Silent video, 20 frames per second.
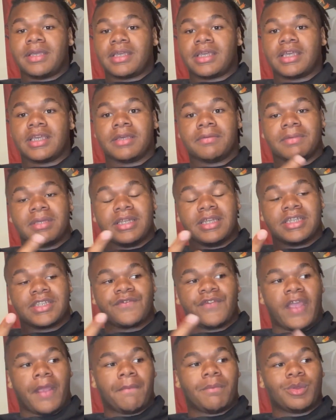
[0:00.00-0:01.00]
him and his
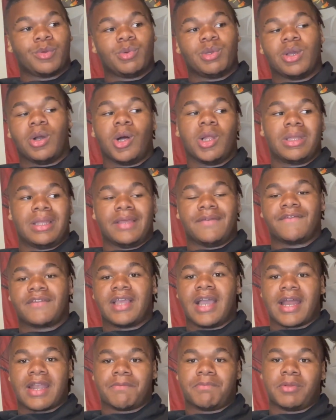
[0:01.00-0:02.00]
family, we all lived,
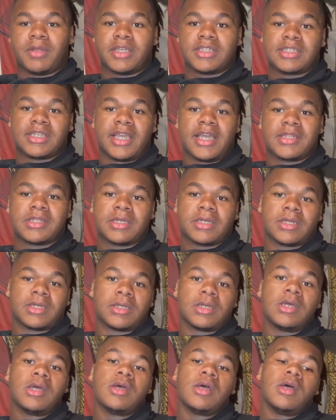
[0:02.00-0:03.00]
got a place together in
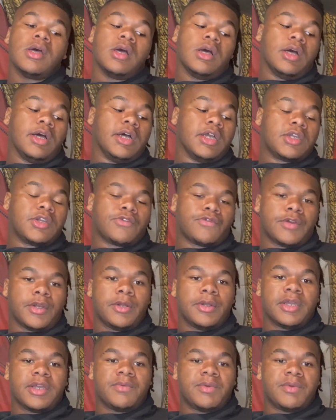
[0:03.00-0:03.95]
uh, Corona.